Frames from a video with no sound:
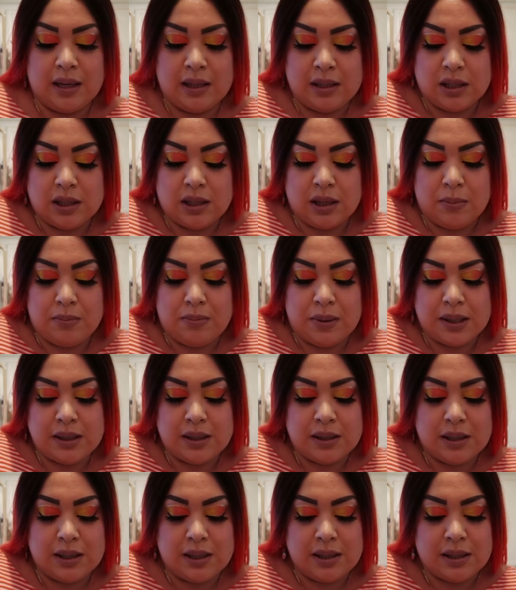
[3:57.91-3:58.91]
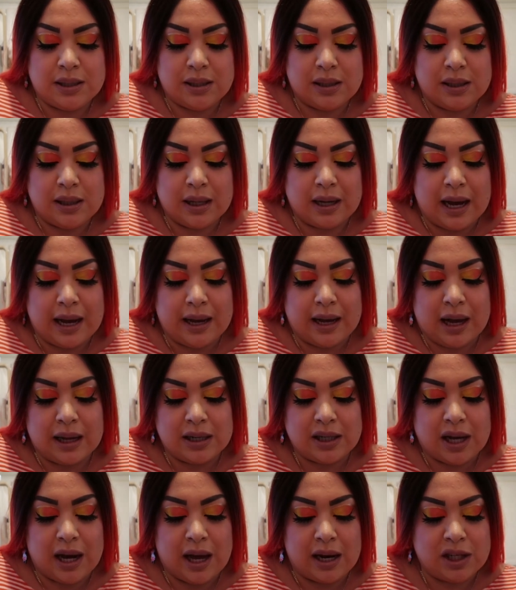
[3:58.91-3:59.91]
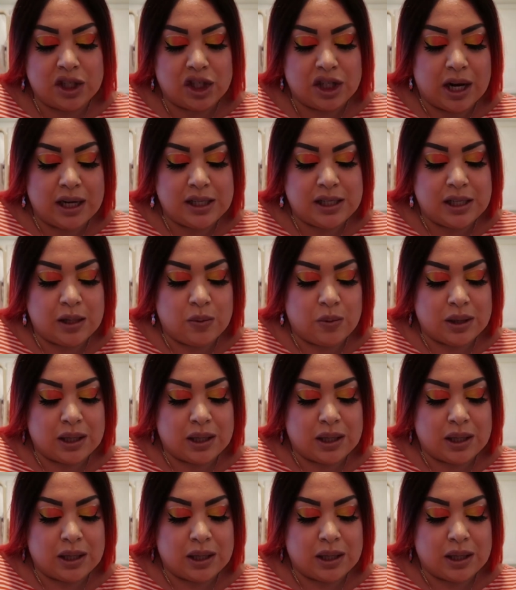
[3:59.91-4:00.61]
into the business. The guy got kind of shiesty